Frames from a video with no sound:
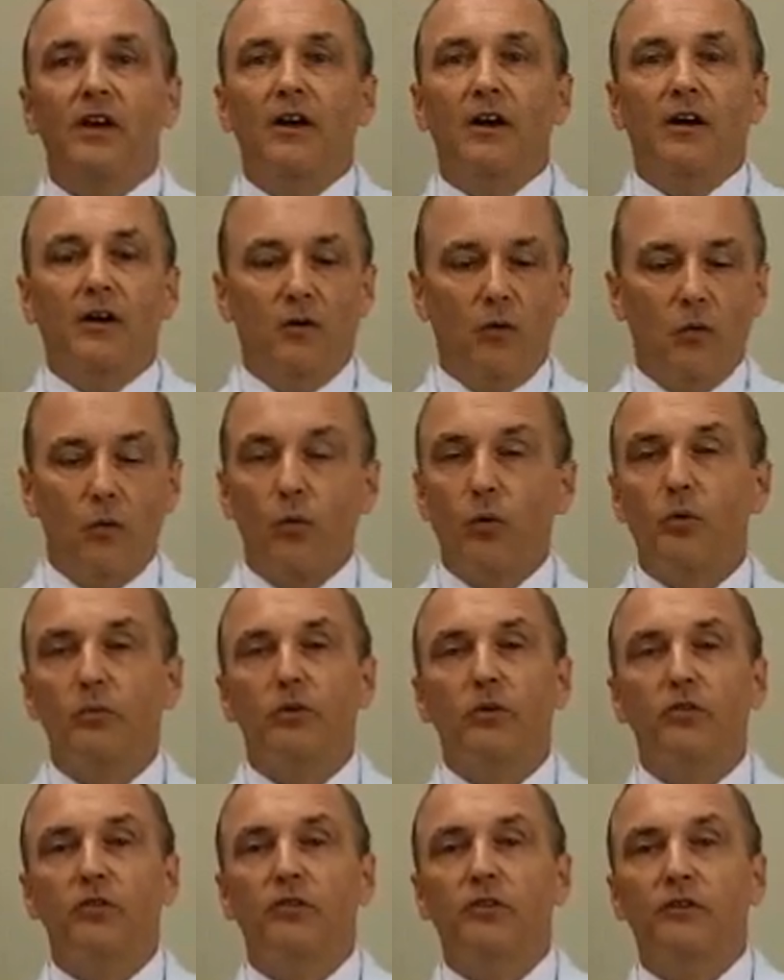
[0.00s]

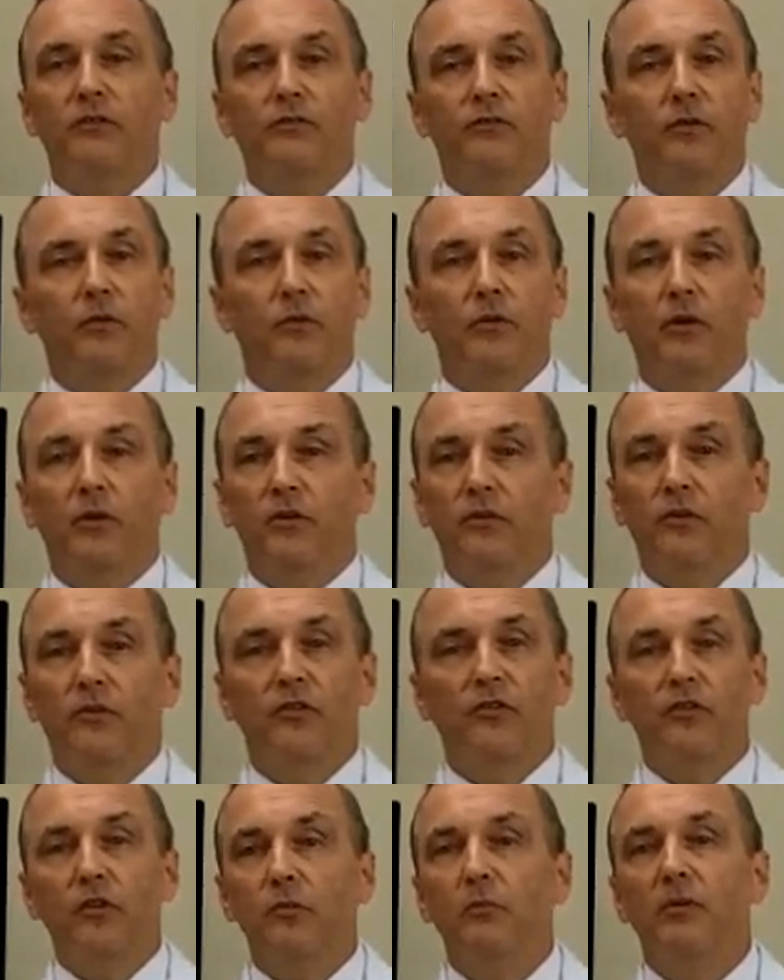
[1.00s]
hormones in the food,
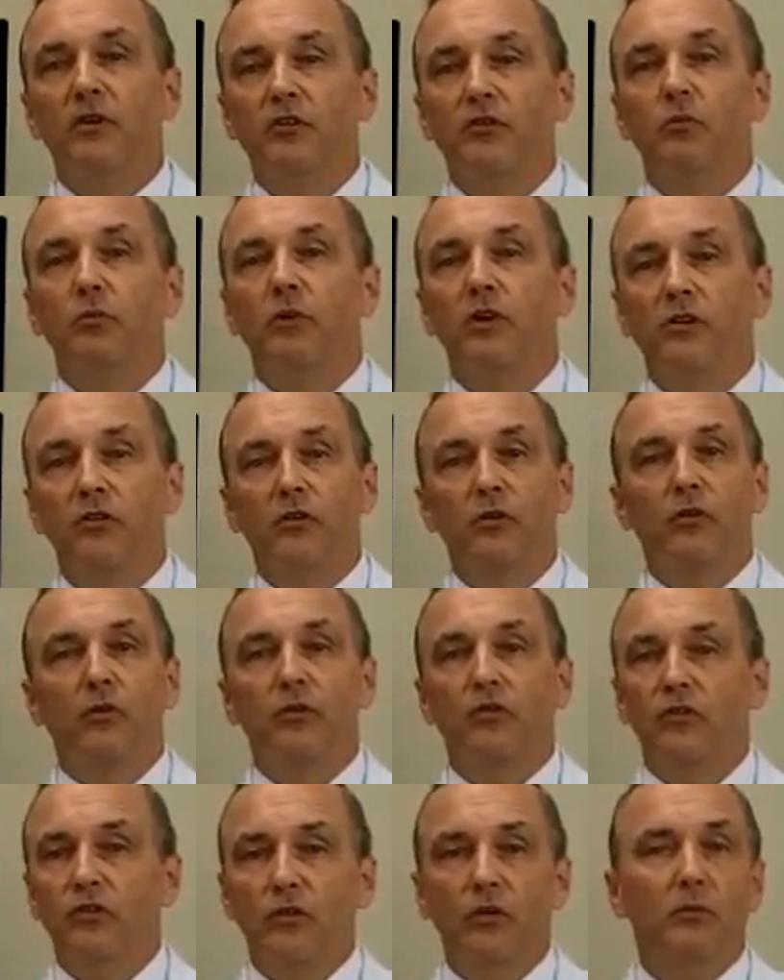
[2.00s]
there's so much we do,
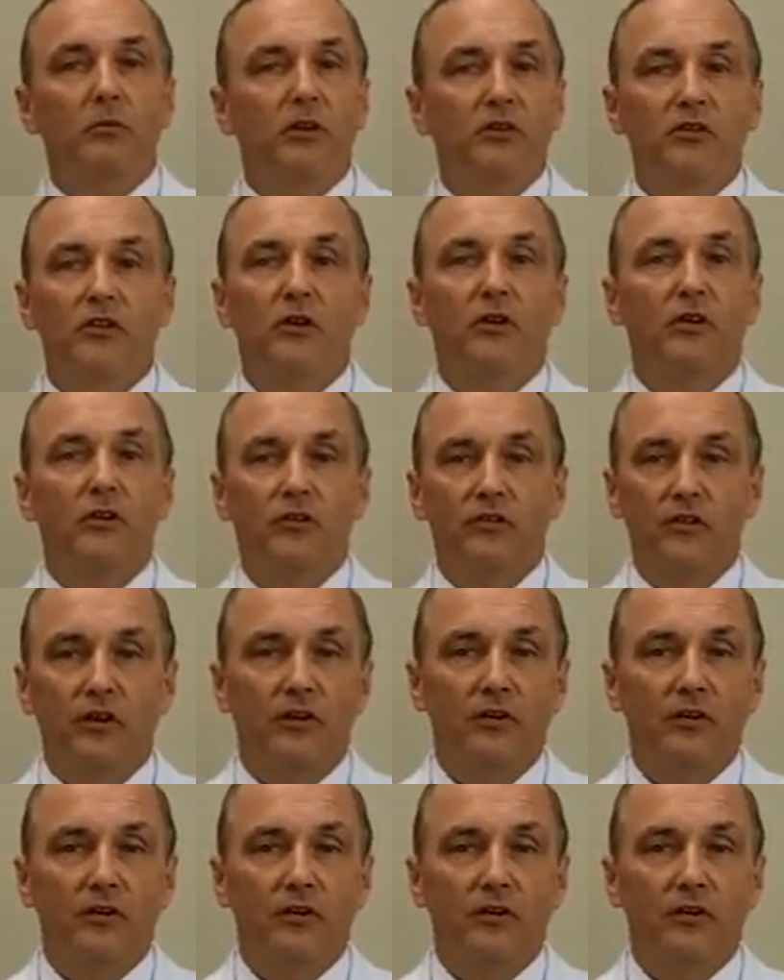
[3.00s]
there's so much in our